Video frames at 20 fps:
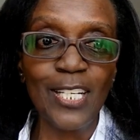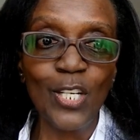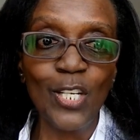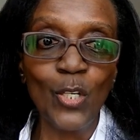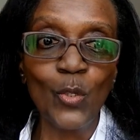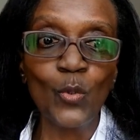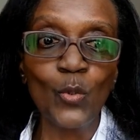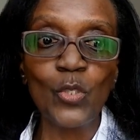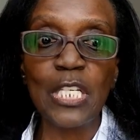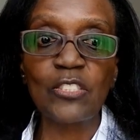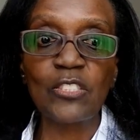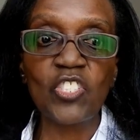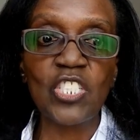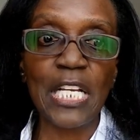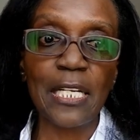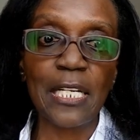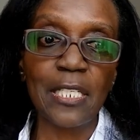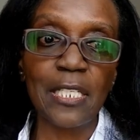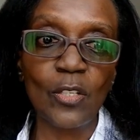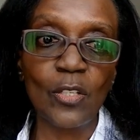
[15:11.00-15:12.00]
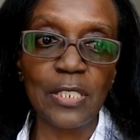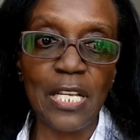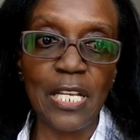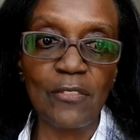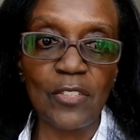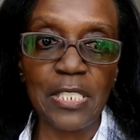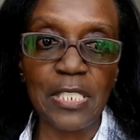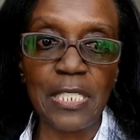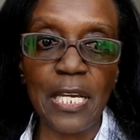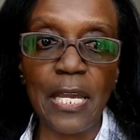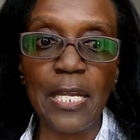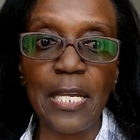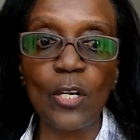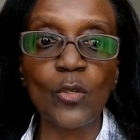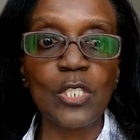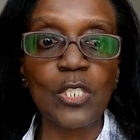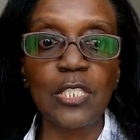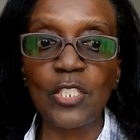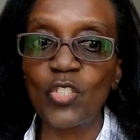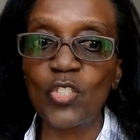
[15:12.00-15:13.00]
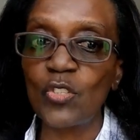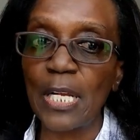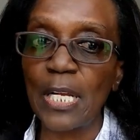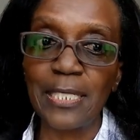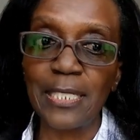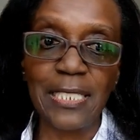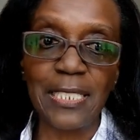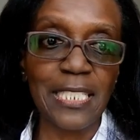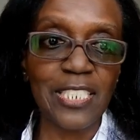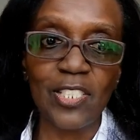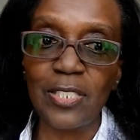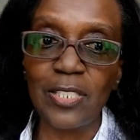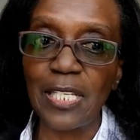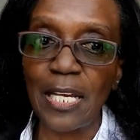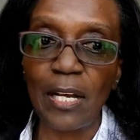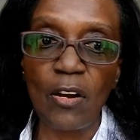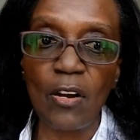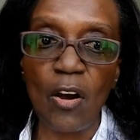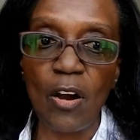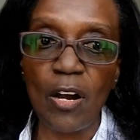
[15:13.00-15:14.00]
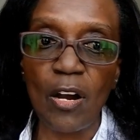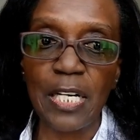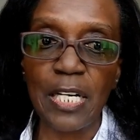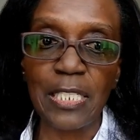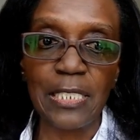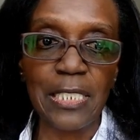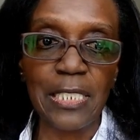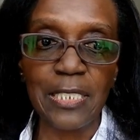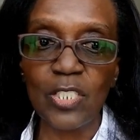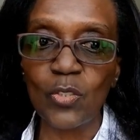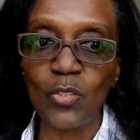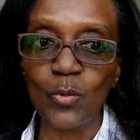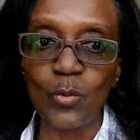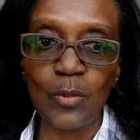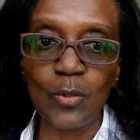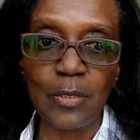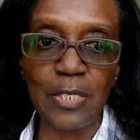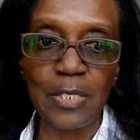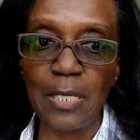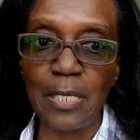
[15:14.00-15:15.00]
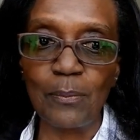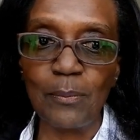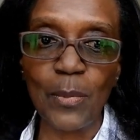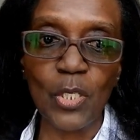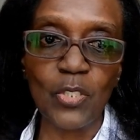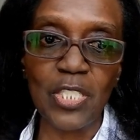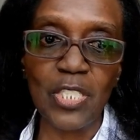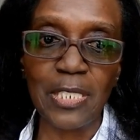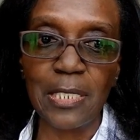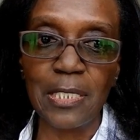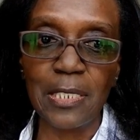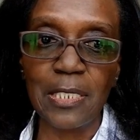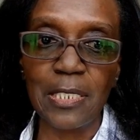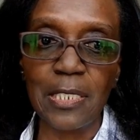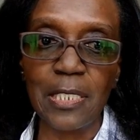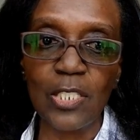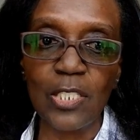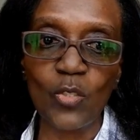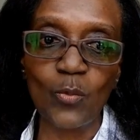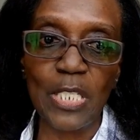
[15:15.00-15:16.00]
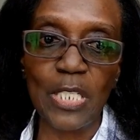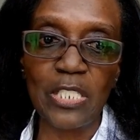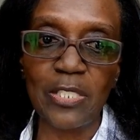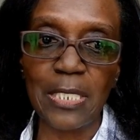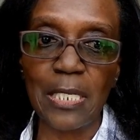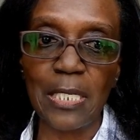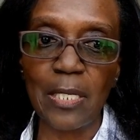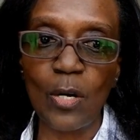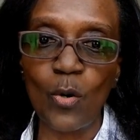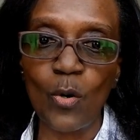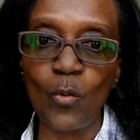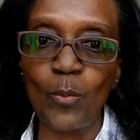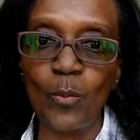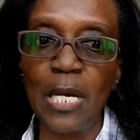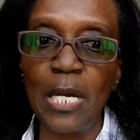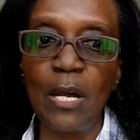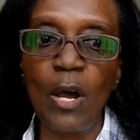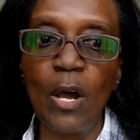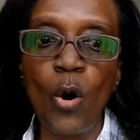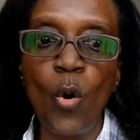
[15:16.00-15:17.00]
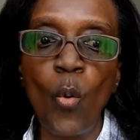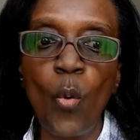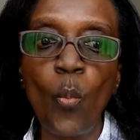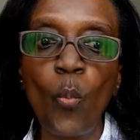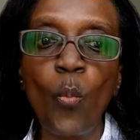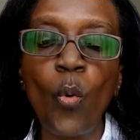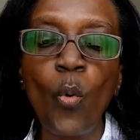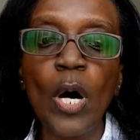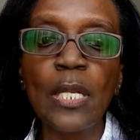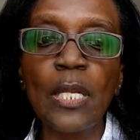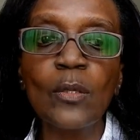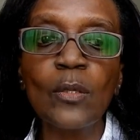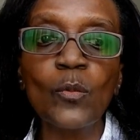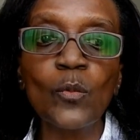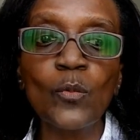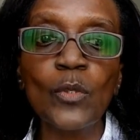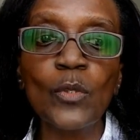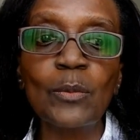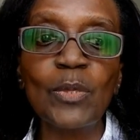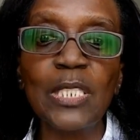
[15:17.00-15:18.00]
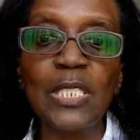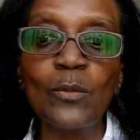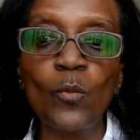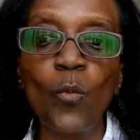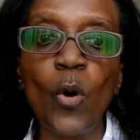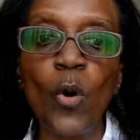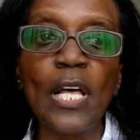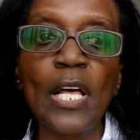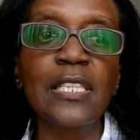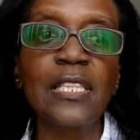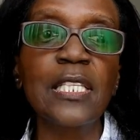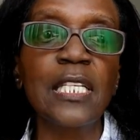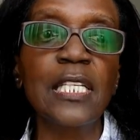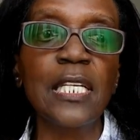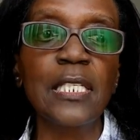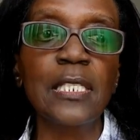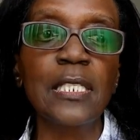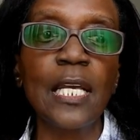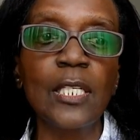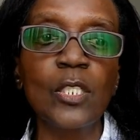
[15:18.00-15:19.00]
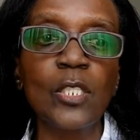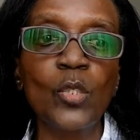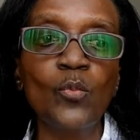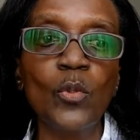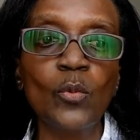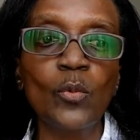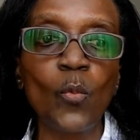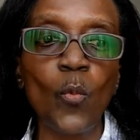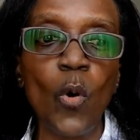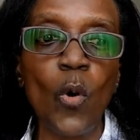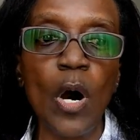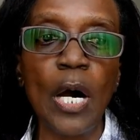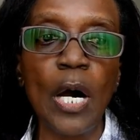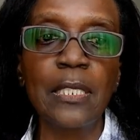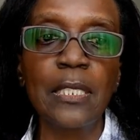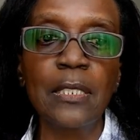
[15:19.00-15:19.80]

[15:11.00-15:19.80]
who they're checking on every day, or they're trying to get to that car to get to the emergency situation at home. What would be one thing that you would want